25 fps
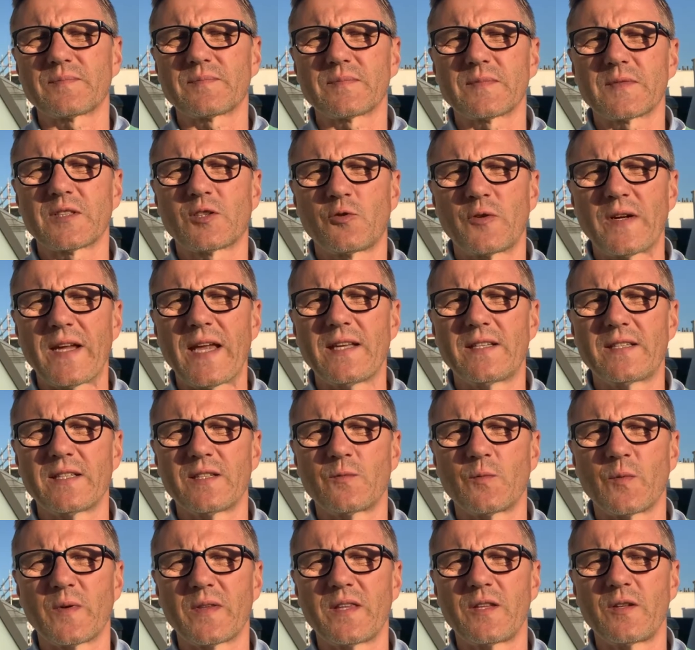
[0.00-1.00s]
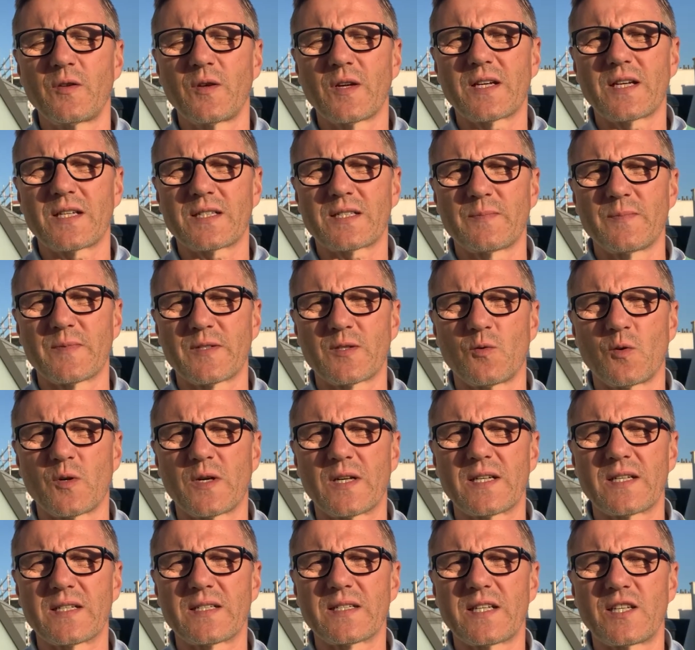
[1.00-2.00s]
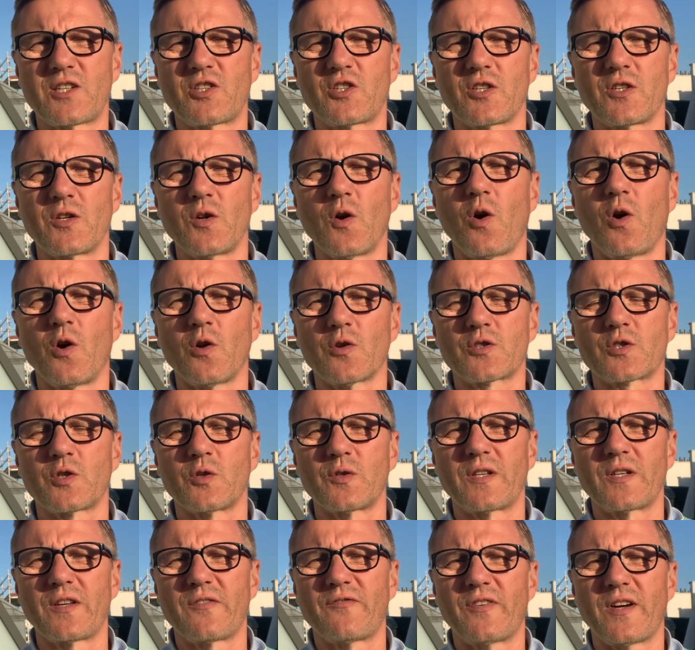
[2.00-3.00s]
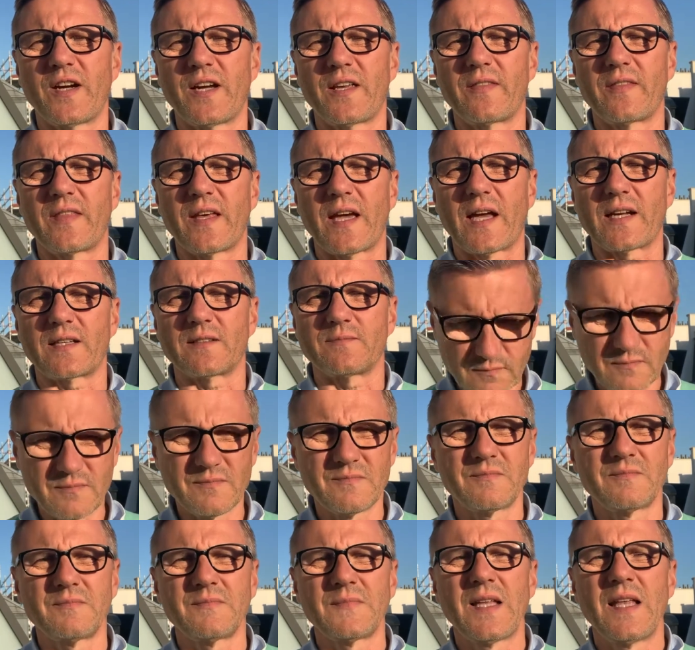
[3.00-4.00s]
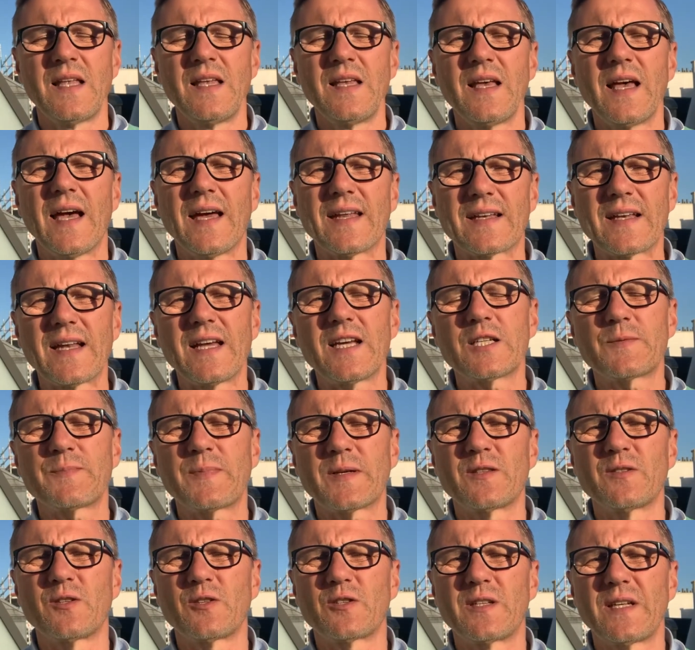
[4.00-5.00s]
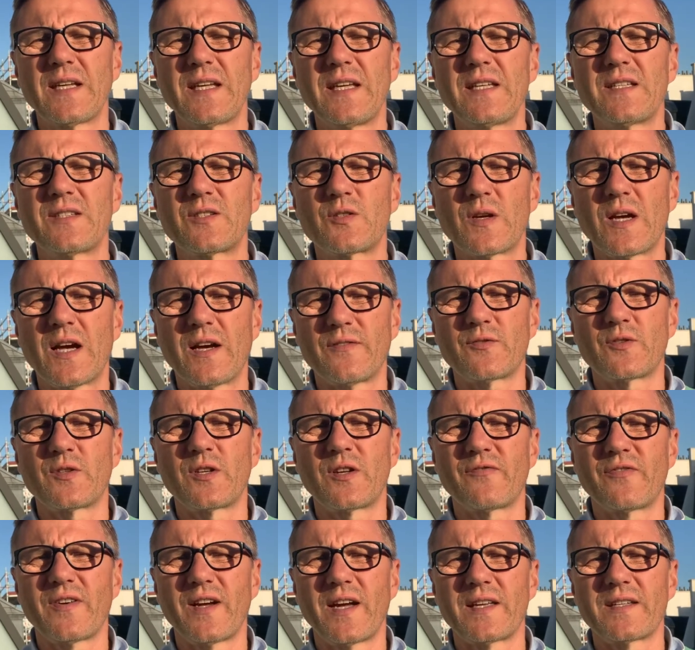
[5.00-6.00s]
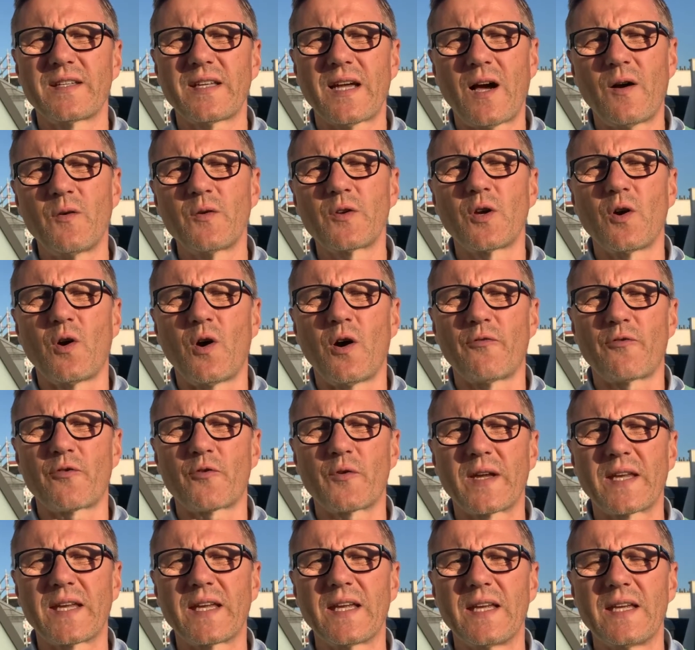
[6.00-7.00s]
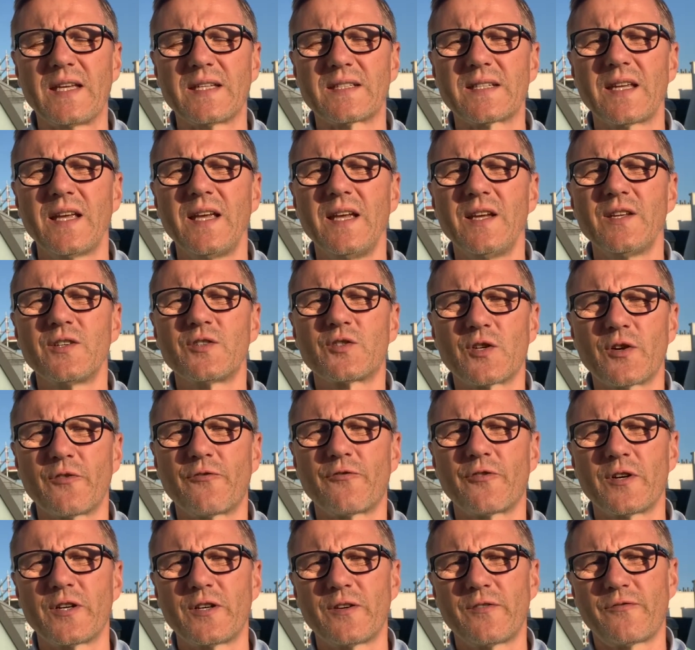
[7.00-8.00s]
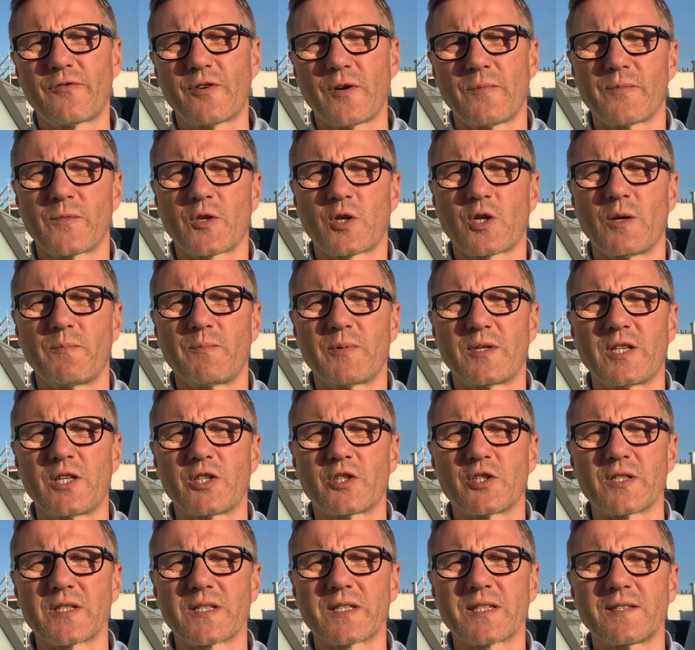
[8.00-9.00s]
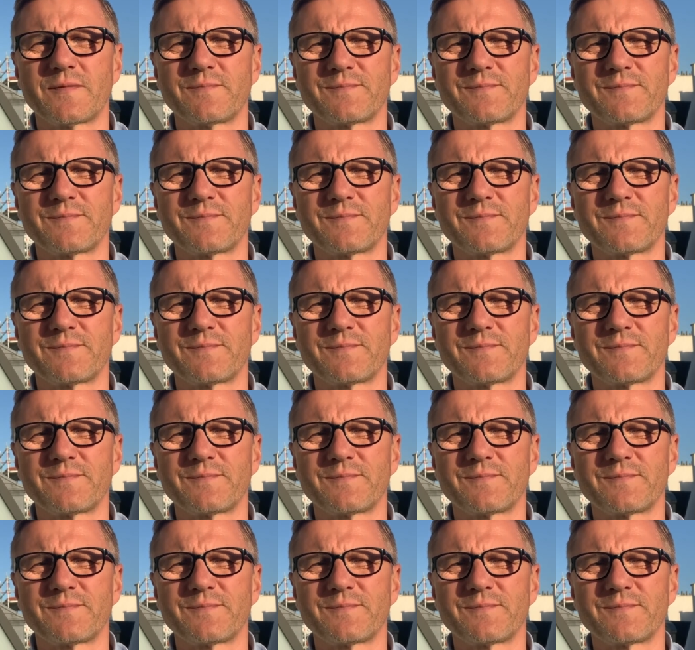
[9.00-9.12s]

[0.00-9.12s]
created within your customer's organization, also define that. And last but not least, you have to define how your offering is different from the competition's.